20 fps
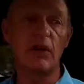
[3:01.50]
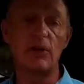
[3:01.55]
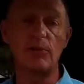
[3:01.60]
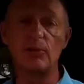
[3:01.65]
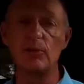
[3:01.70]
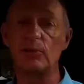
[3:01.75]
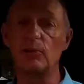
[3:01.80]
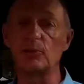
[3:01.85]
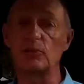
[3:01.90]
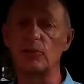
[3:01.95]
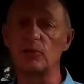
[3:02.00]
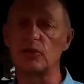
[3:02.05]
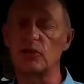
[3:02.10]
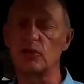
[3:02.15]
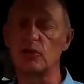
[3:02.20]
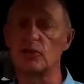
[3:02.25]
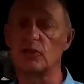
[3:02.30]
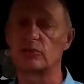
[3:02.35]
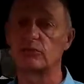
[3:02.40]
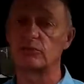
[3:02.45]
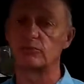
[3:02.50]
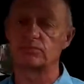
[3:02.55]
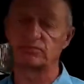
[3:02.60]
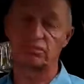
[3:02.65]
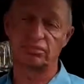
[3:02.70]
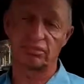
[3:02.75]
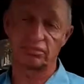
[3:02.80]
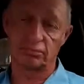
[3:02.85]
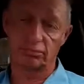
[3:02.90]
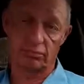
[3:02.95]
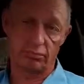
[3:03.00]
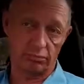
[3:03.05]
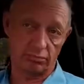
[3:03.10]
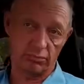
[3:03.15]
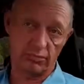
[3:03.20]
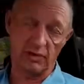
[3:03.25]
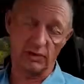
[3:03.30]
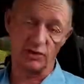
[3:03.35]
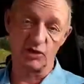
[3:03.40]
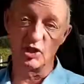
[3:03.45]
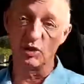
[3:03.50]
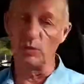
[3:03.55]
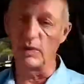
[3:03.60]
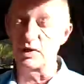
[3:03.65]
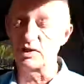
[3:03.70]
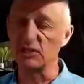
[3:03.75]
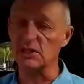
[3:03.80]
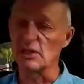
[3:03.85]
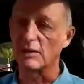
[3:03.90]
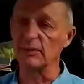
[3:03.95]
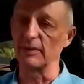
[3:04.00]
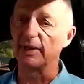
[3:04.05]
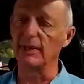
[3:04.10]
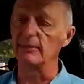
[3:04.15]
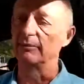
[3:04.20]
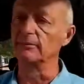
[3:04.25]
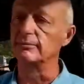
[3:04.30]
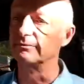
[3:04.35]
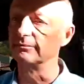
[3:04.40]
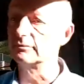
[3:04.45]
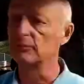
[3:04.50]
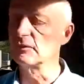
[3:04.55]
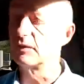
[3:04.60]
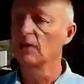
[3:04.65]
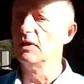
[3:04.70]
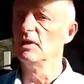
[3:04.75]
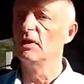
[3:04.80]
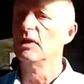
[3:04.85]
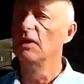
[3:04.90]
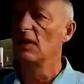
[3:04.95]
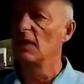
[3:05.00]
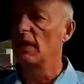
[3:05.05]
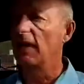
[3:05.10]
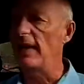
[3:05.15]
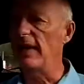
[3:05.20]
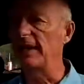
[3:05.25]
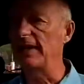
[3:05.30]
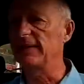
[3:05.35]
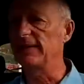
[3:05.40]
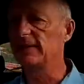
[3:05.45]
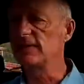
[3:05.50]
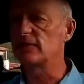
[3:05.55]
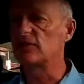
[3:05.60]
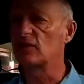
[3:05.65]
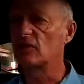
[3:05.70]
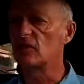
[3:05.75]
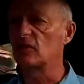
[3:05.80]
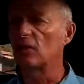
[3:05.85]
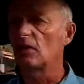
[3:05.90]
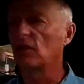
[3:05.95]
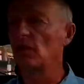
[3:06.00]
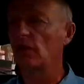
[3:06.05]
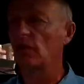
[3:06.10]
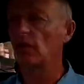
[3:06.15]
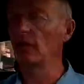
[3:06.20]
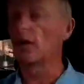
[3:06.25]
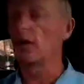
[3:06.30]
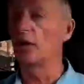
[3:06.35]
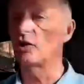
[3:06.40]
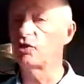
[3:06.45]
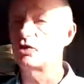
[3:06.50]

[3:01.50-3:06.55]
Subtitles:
airport, 2 weeks ago now, and I